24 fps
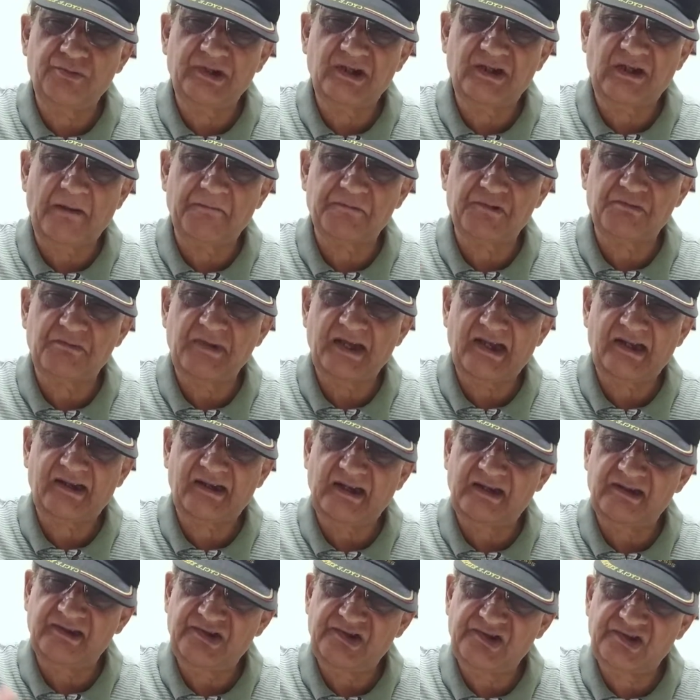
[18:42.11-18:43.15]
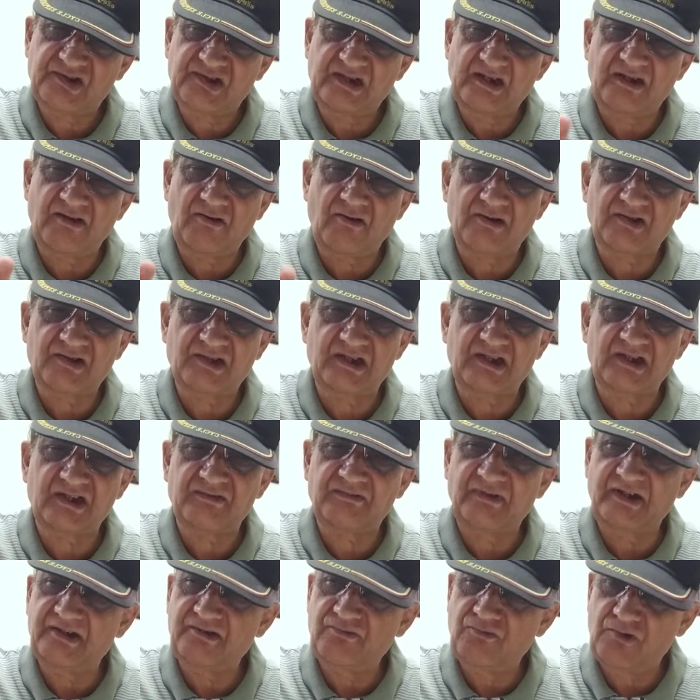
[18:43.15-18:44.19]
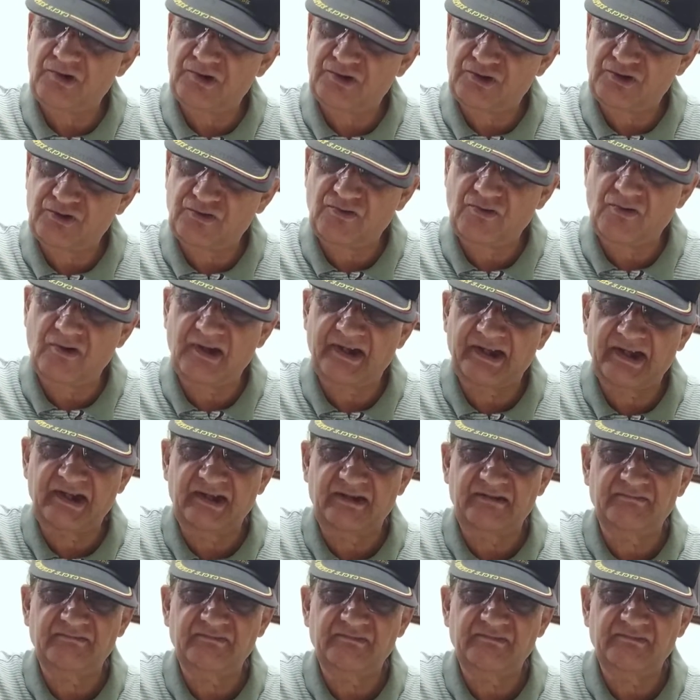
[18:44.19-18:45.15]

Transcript: he comes back and he is still not satisfied, he wants to go again.